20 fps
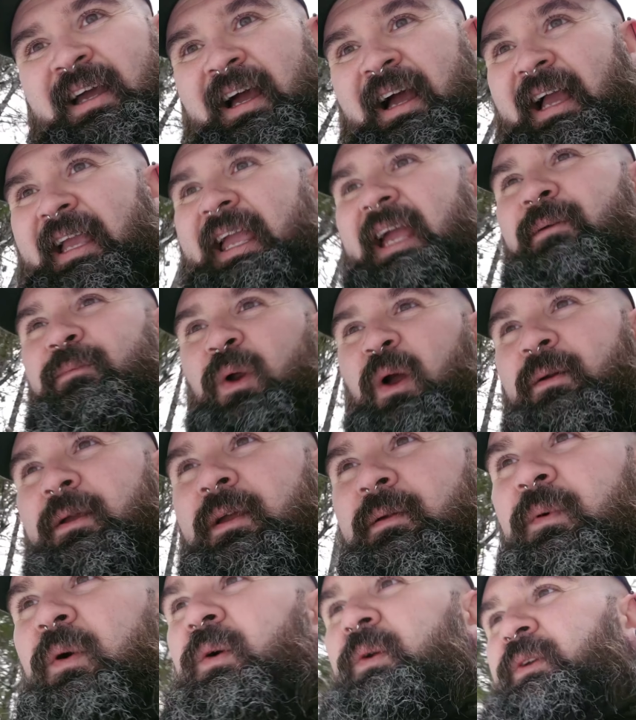Again, probably
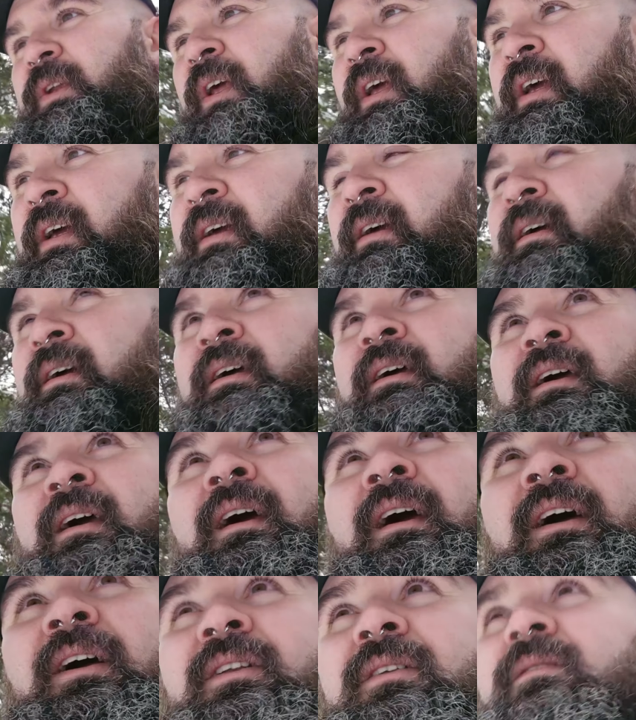about
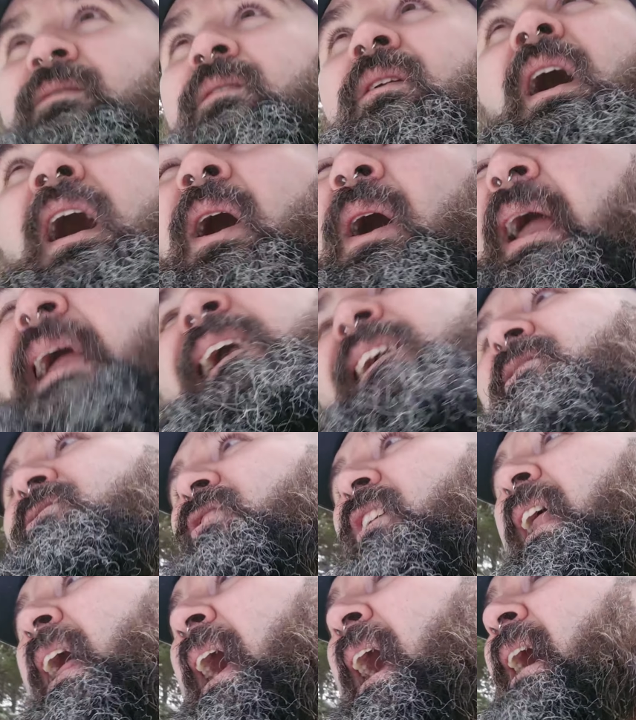
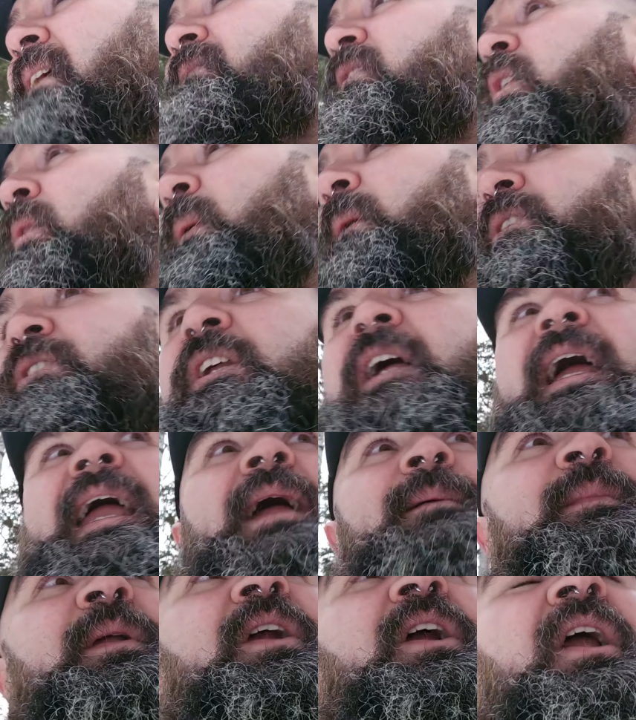1.5 to 2 inch
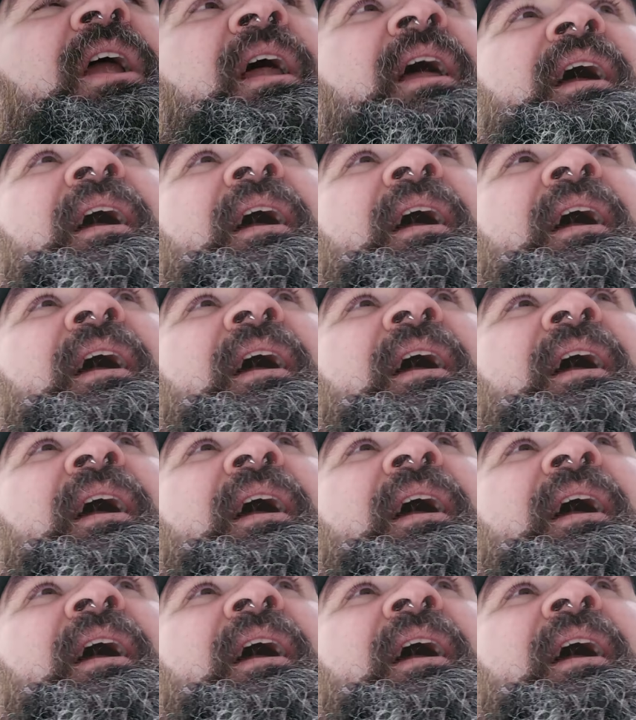diameter.